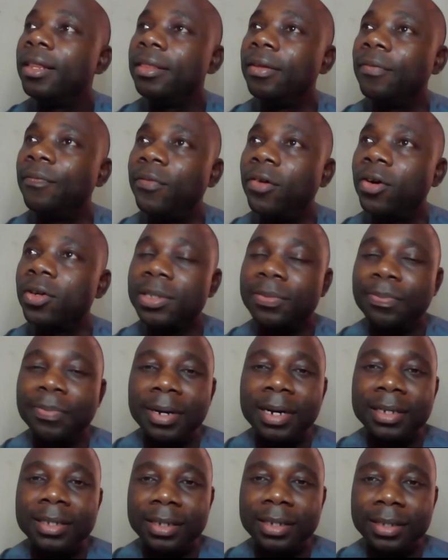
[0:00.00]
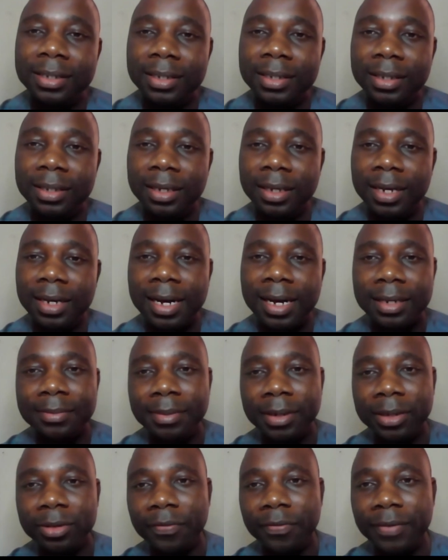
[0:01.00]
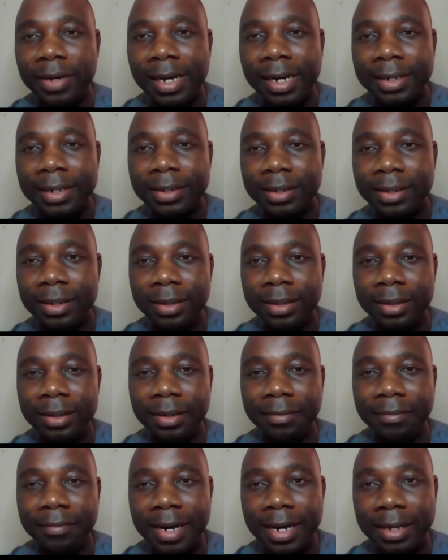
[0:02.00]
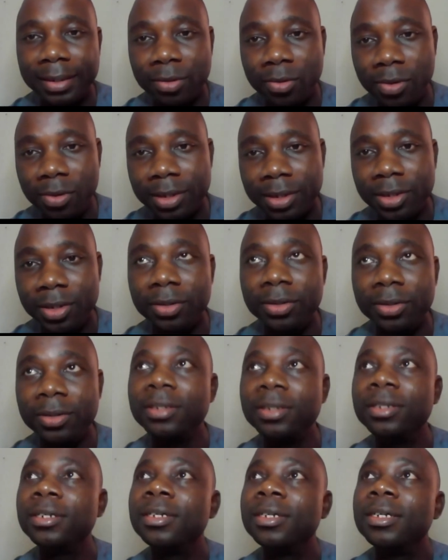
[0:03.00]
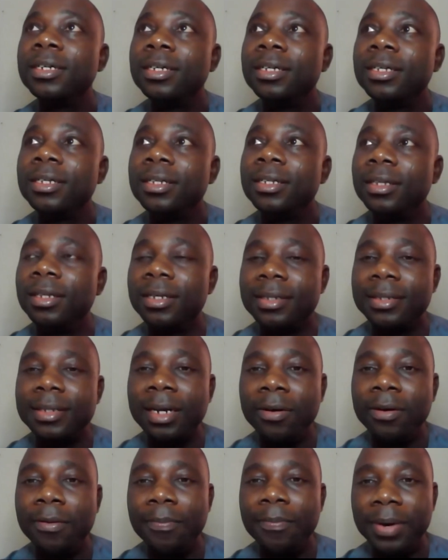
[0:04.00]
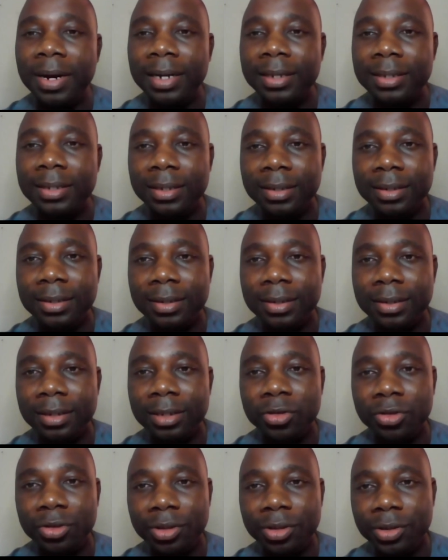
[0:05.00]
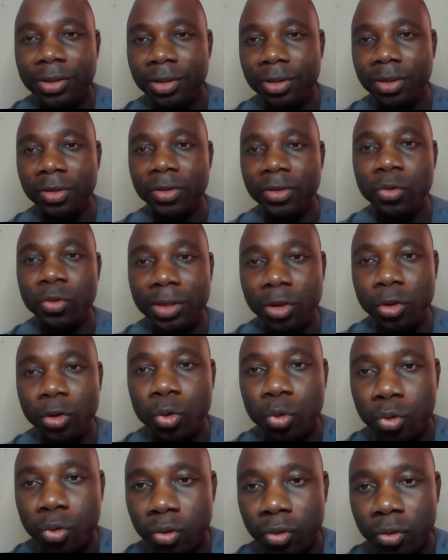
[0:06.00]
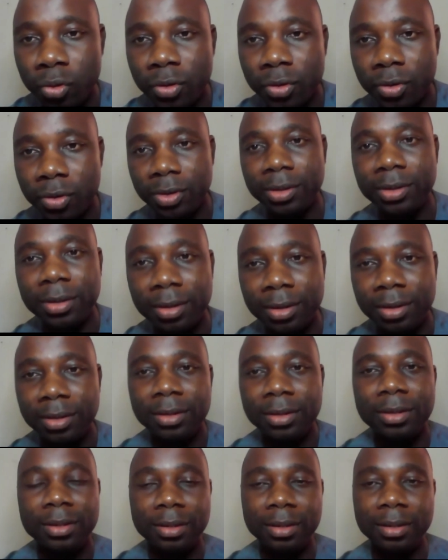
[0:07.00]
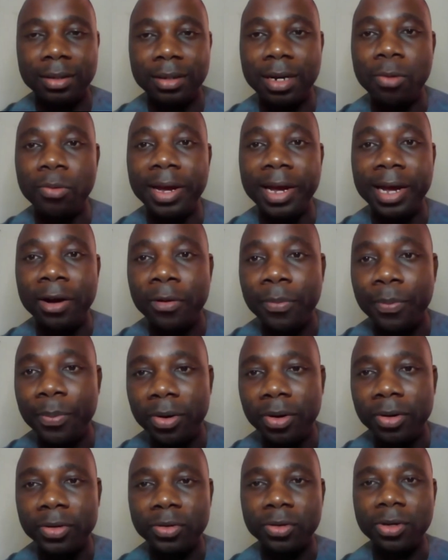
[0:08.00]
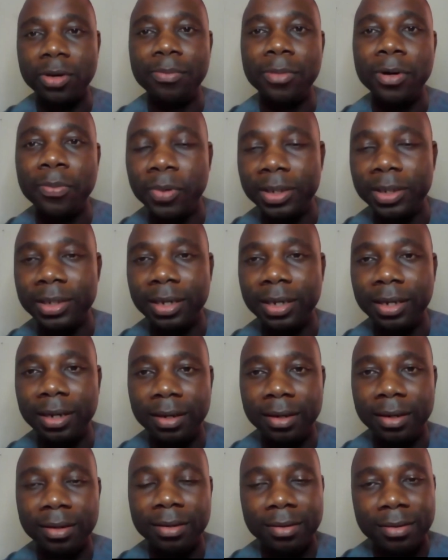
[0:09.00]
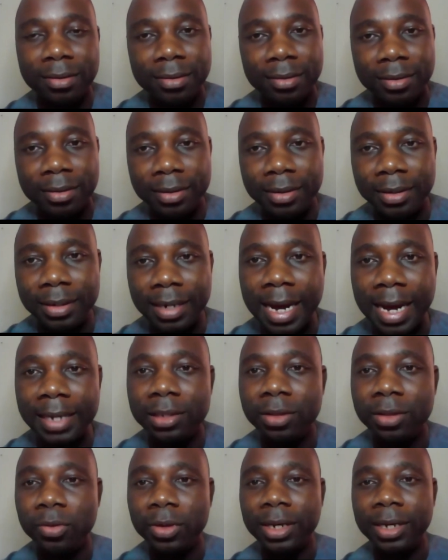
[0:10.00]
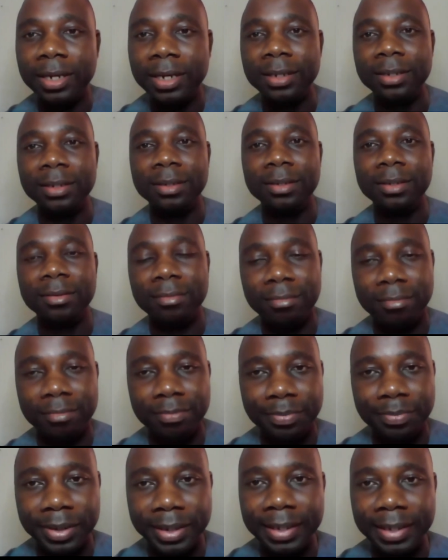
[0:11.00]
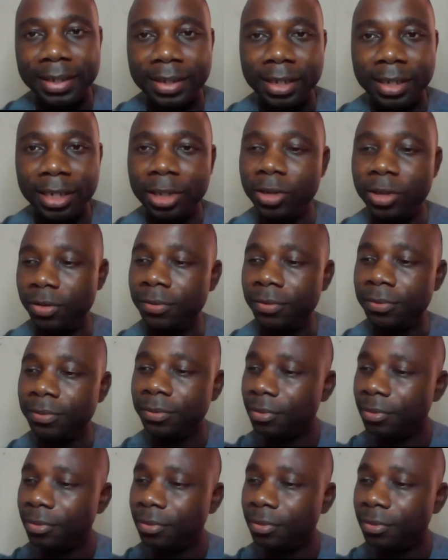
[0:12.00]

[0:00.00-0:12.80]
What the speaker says: The first part is the aspect of asking the right question. The second part is introducing us to the tools that will help us come up with a nice looking presentation.